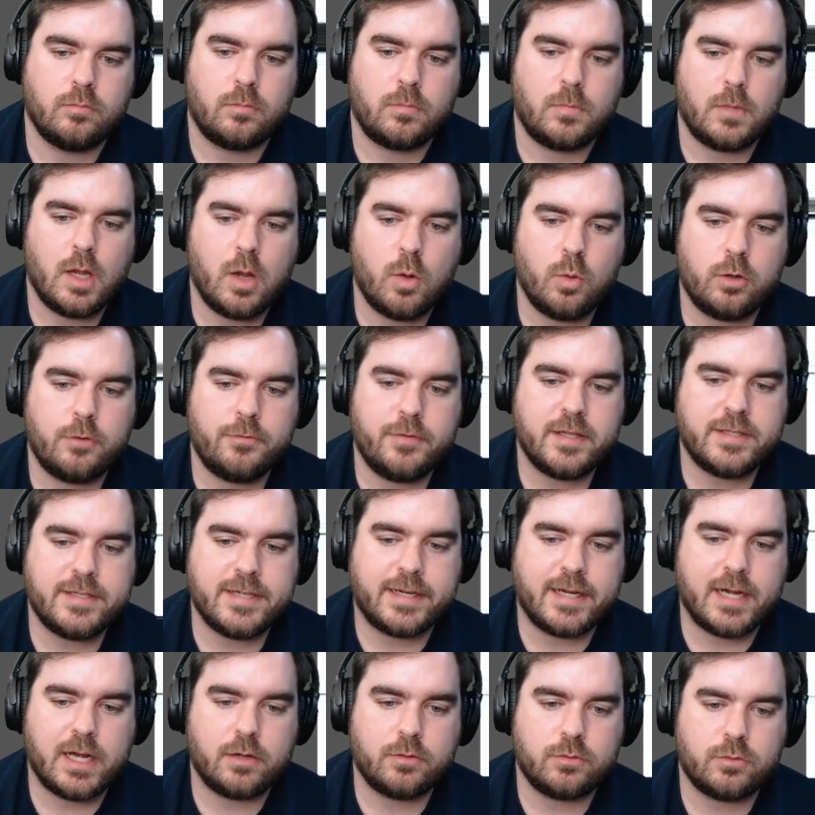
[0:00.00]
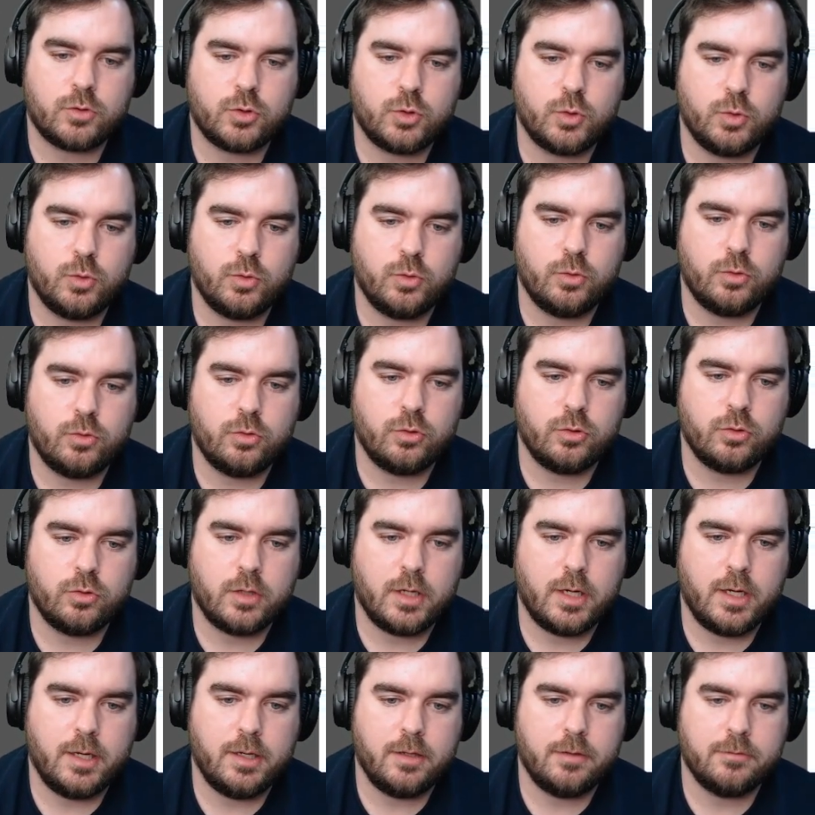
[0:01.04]
I wonder if they take out 2
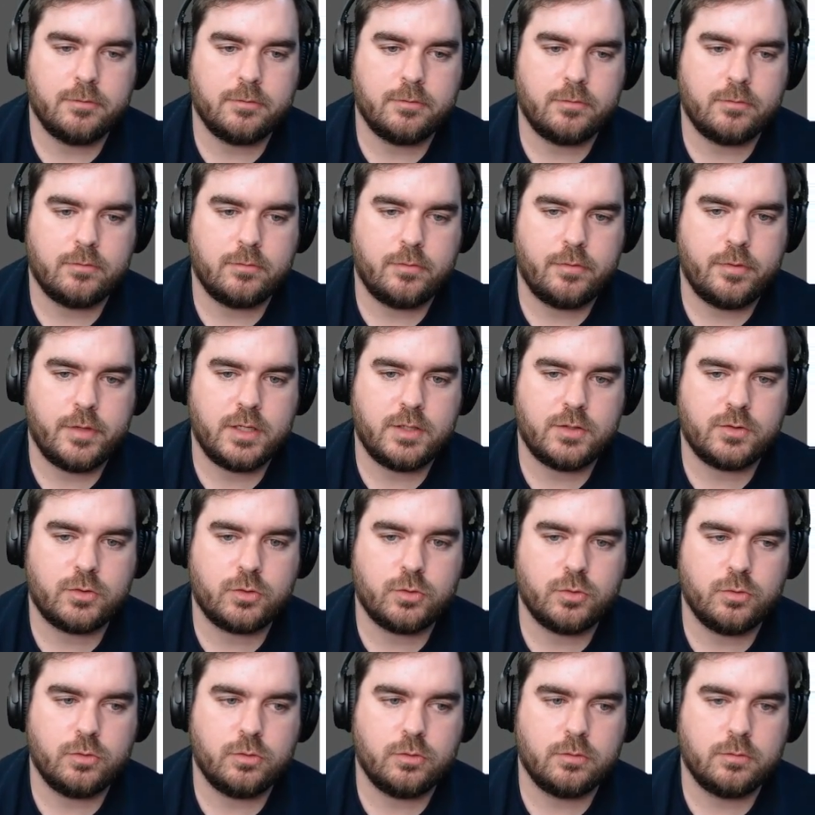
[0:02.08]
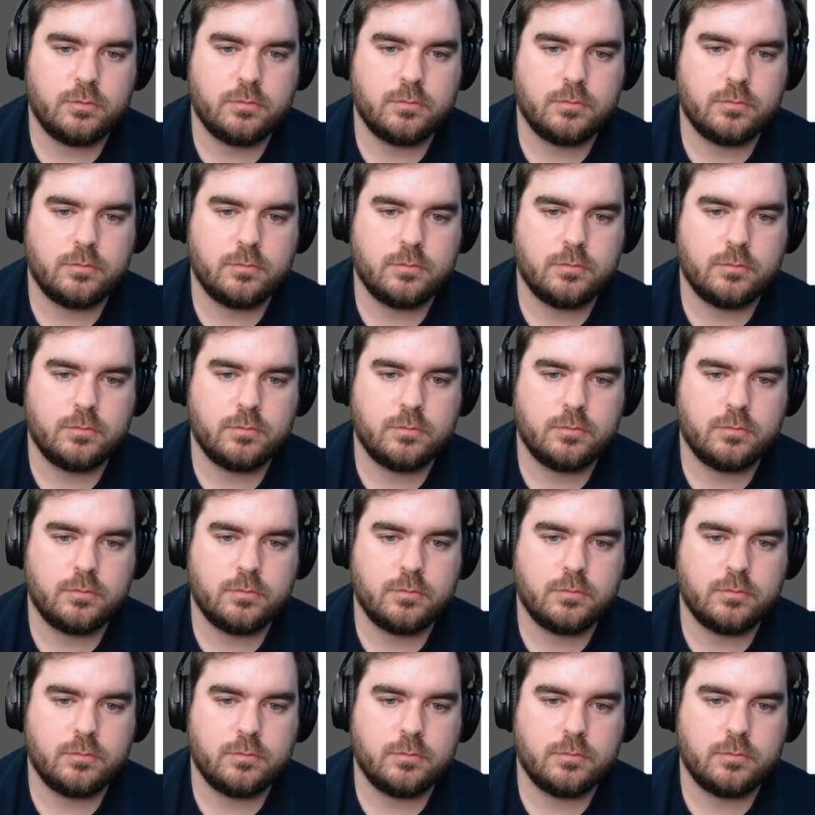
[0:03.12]
and these 2.